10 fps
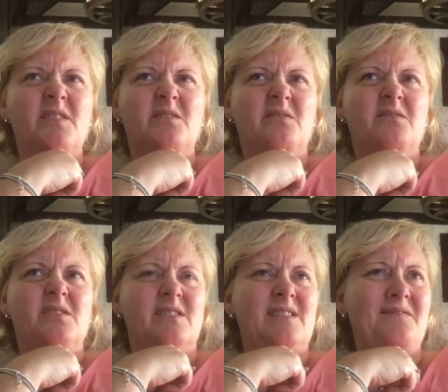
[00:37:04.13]
that's
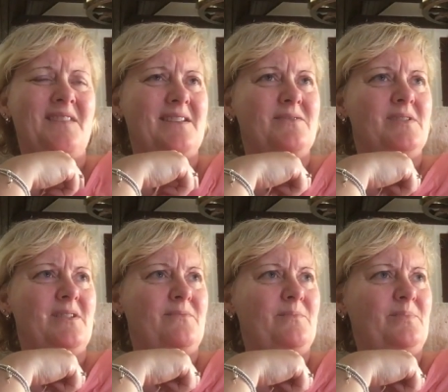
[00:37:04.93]
just done that to his
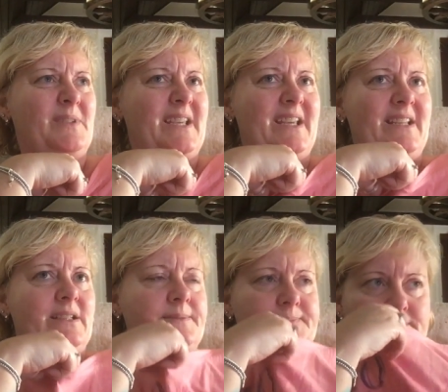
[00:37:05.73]
own kin